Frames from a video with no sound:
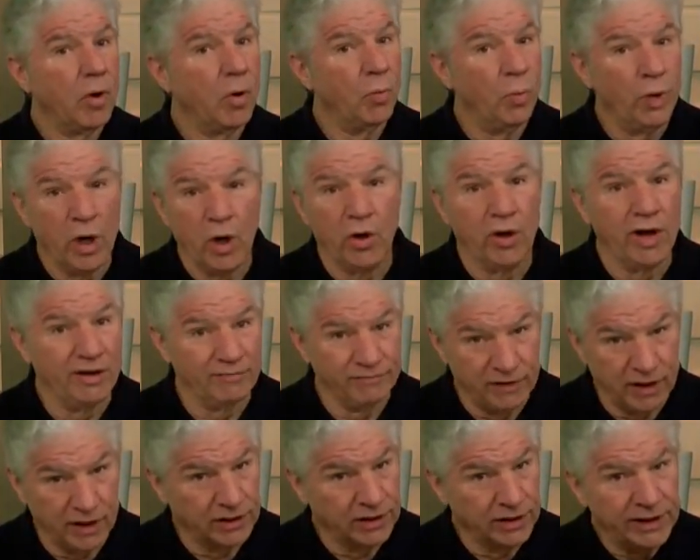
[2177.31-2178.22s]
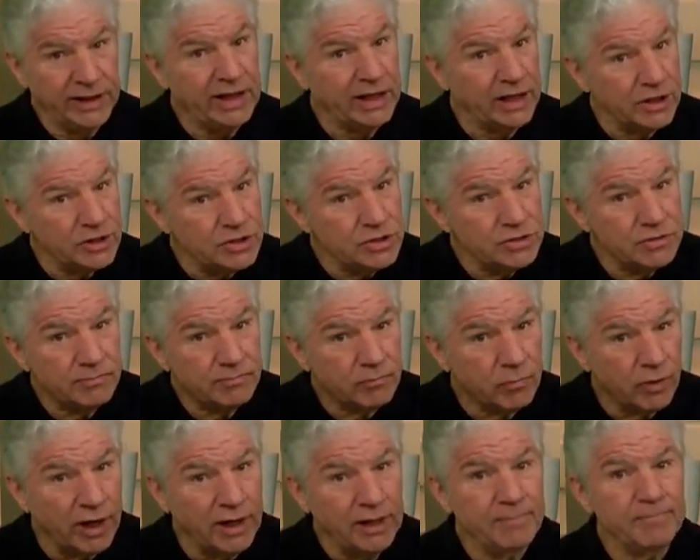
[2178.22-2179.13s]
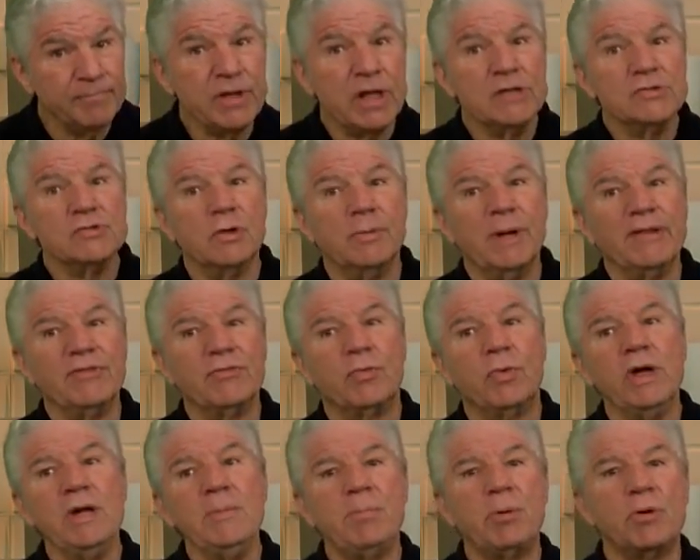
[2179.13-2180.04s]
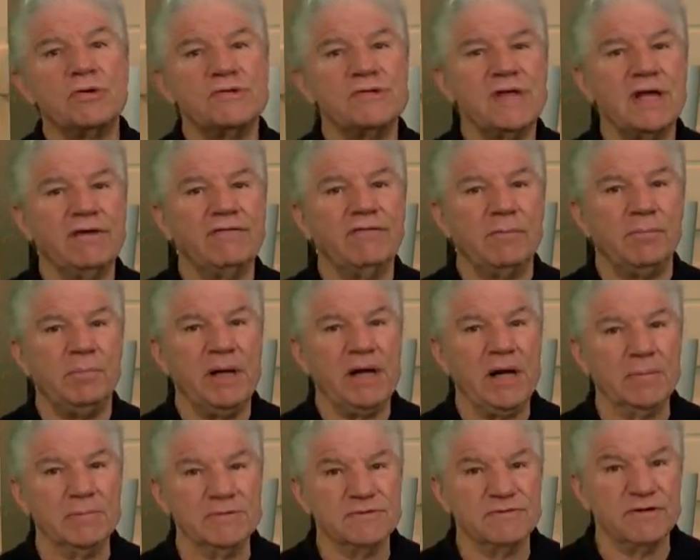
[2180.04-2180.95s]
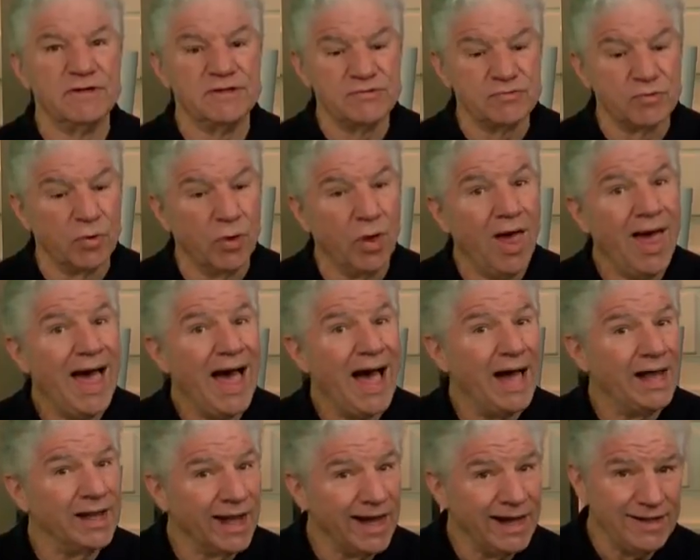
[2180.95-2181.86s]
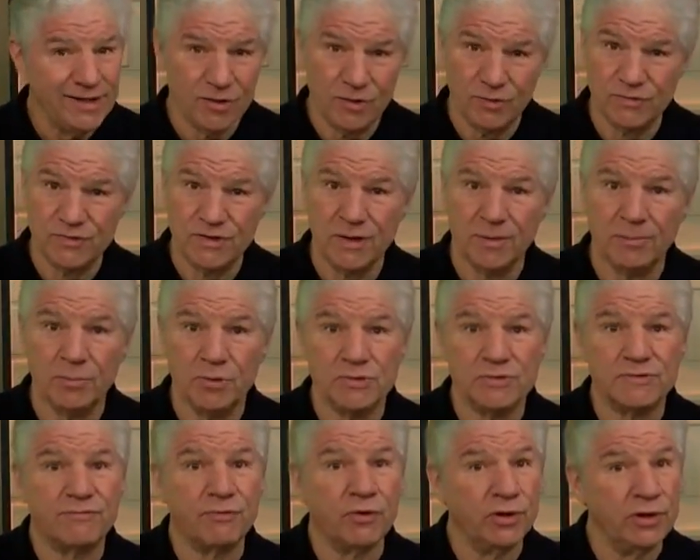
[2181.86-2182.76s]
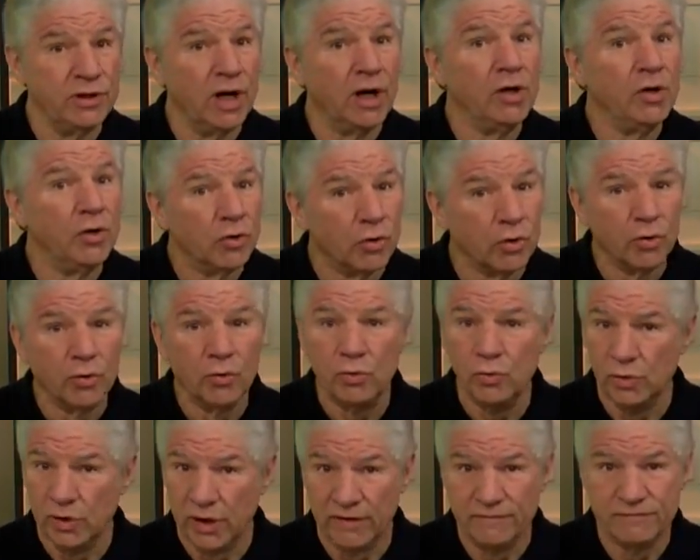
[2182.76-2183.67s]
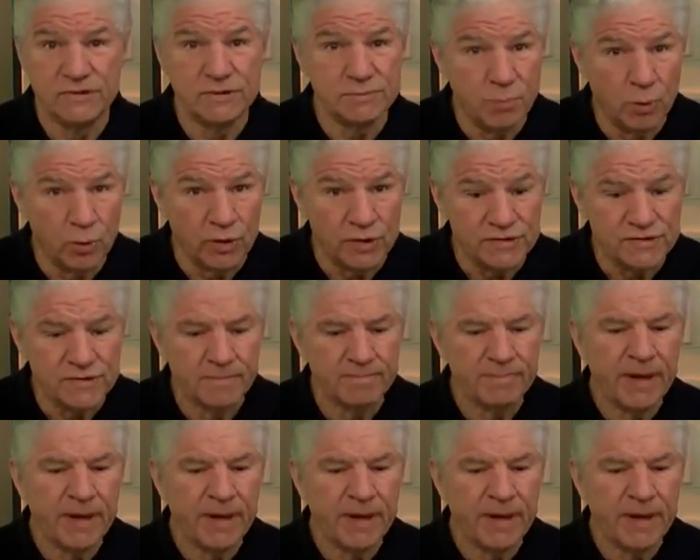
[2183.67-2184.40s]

We all have gut leakage, right? So about three percent of it becomes visceral. I like those numbers for a young girl who loves sports.